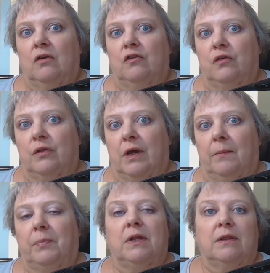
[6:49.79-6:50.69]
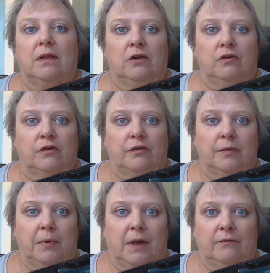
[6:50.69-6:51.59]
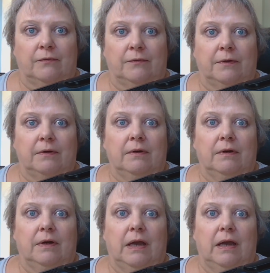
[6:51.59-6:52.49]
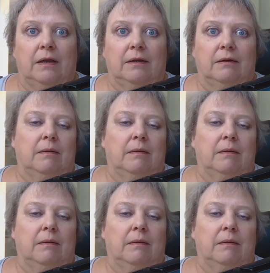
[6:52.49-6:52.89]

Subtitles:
to the company that you just applied for and